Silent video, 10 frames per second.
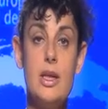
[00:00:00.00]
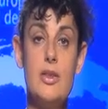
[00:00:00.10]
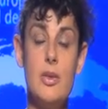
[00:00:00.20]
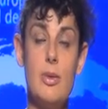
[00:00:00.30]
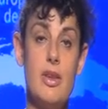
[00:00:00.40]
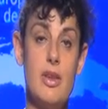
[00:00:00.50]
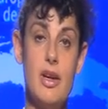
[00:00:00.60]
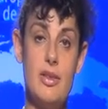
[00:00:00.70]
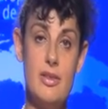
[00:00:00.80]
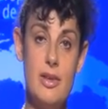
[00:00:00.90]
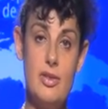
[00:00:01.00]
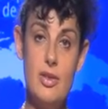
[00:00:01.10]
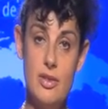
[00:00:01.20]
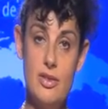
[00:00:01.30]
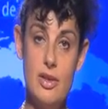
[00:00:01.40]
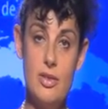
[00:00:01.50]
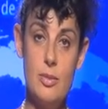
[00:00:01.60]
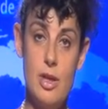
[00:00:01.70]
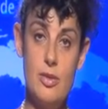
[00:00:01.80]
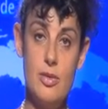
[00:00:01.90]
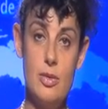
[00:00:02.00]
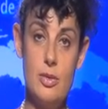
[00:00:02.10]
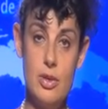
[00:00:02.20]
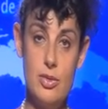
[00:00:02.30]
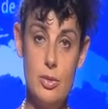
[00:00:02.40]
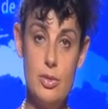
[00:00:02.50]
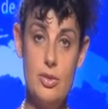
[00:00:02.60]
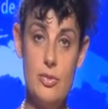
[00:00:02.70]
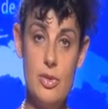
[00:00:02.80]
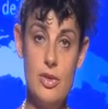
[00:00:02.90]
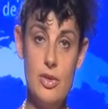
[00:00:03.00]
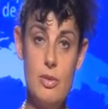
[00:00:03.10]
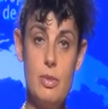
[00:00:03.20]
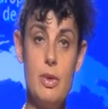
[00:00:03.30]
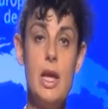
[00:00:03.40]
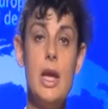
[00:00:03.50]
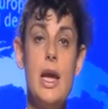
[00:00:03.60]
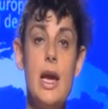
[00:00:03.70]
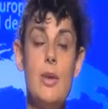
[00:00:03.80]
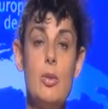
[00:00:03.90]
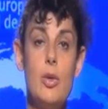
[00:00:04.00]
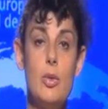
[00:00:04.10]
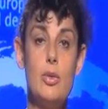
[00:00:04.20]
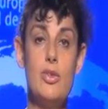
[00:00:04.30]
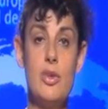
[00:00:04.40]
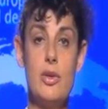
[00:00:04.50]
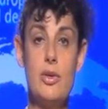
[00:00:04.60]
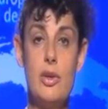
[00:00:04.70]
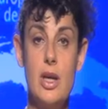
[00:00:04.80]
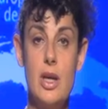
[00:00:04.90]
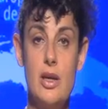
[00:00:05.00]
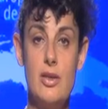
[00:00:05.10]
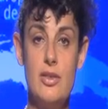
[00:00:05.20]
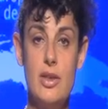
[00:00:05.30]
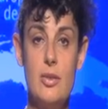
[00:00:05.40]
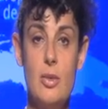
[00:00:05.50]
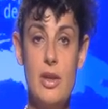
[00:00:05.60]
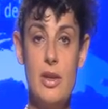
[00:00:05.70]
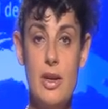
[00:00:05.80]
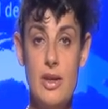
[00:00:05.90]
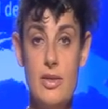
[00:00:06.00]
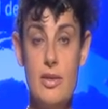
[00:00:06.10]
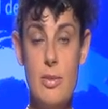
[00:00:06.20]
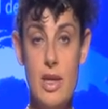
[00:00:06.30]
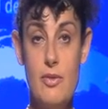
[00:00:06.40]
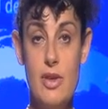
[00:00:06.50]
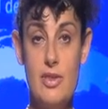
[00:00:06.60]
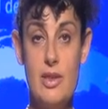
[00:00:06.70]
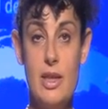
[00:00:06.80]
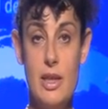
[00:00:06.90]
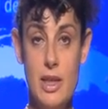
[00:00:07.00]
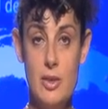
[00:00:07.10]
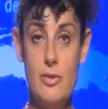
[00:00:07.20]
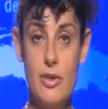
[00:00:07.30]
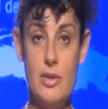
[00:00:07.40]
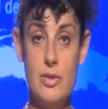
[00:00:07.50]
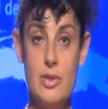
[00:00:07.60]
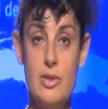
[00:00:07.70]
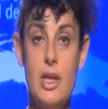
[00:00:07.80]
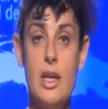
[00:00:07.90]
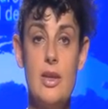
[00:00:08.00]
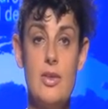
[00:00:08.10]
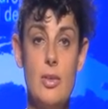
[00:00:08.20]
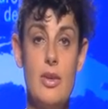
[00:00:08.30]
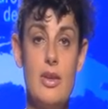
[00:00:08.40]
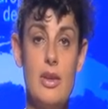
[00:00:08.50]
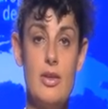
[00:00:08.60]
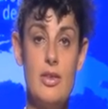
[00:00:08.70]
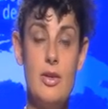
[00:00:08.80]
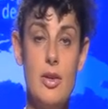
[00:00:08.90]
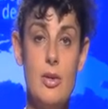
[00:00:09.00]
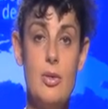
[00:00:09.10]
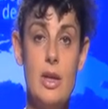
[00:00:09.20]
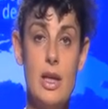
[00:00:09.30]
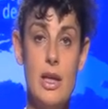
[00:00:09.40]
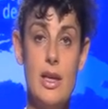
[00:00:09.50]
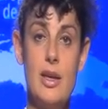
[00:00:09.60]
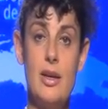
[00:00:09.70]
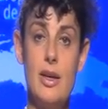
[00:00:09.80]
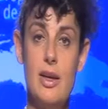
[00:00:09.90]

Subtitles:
so whether the case is out under 6 months or non-exhaustion, for example, and will also consider whether the case is manifestly ill-founded, so whether there is no clear